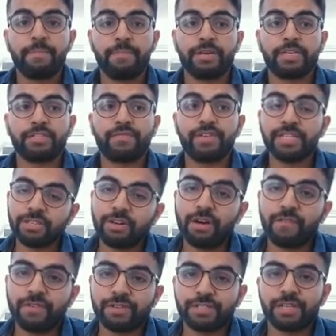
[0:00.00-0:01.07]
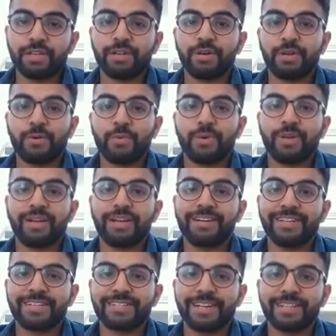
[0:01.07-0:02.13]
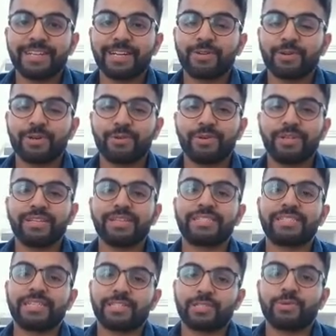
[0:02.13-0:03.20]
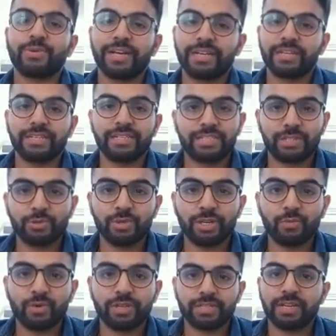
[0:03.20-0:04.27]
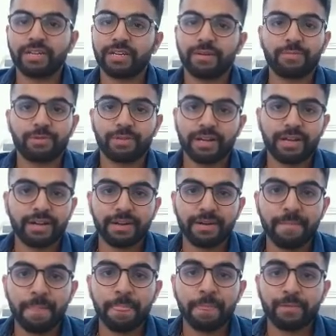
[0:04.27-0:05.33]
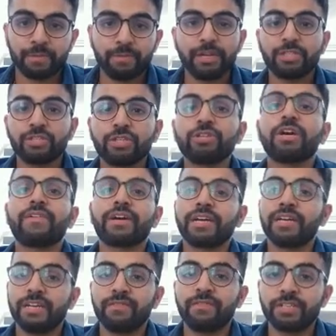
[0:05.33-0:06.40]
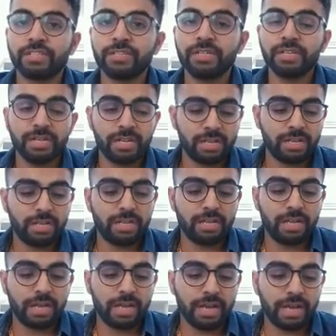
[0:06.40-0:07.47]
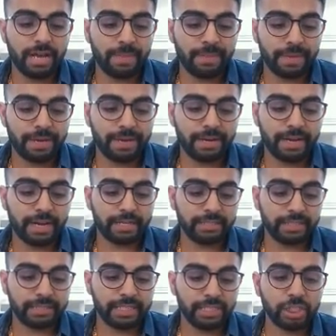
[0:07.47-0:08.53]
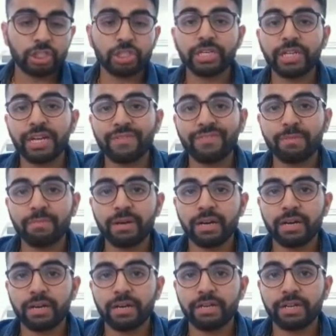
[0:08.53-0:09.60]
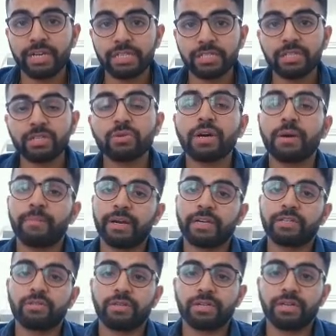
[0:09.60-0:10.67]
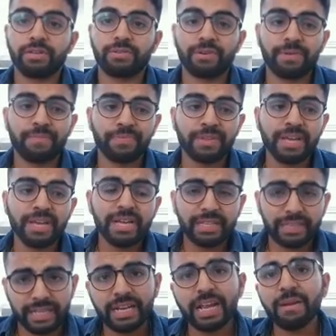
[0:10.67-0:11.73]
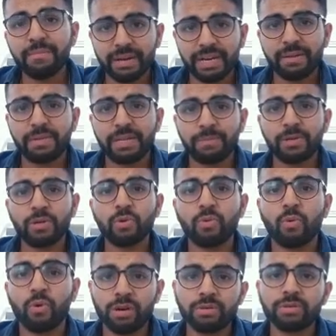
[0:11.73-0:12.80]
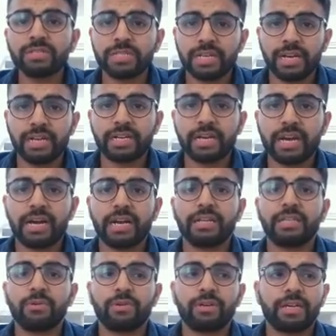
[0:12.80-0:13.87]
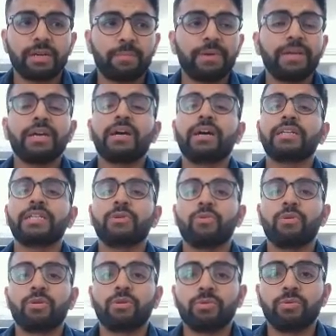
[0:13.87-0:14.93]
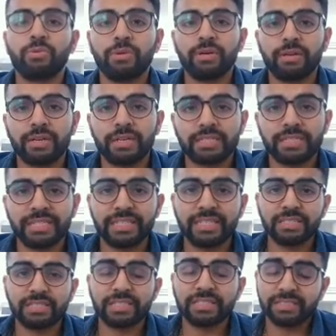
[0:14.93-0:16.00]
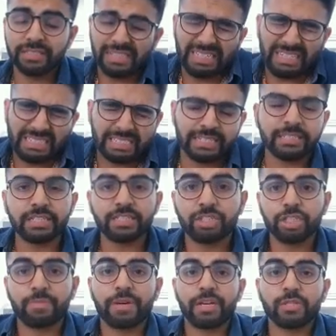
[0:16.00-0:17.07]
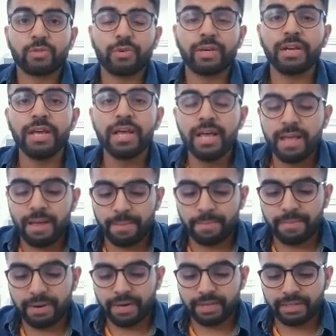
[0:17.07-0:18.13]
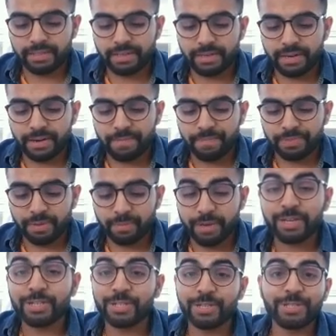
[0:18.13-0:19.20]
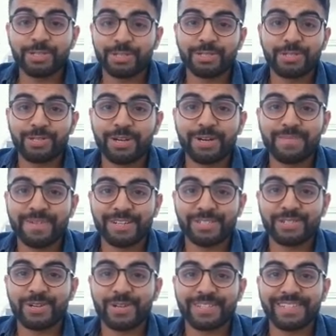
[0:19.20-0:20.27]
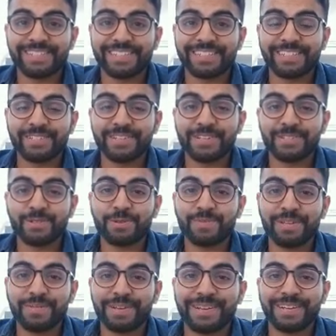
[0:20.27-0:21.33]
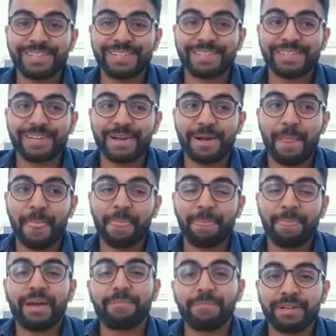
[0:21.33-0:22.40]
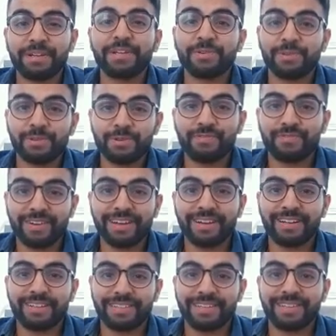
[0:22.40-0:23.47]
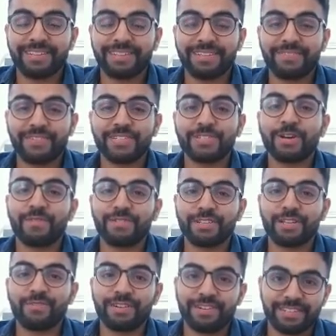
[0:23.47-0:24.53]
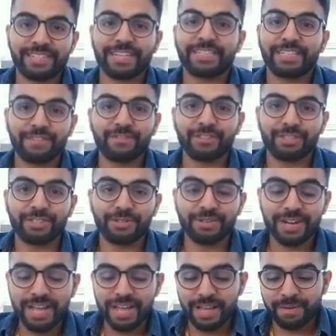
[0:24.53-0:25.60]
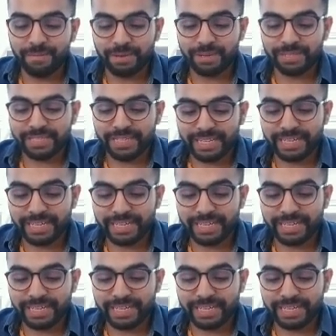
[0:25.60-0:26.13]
because visa officer will understand that you're doing this just to get student visa and come to Canada. So make sure you have a clear vision. And then other thing, you should give them a reason to come back to your country. There are many people who want to stay in Canada. They want to get PR, they want to get citizenship as well. But make sure you should not mention all these things in your SOP, because that may ruin your file, and the visa officer will reject it for sure, because they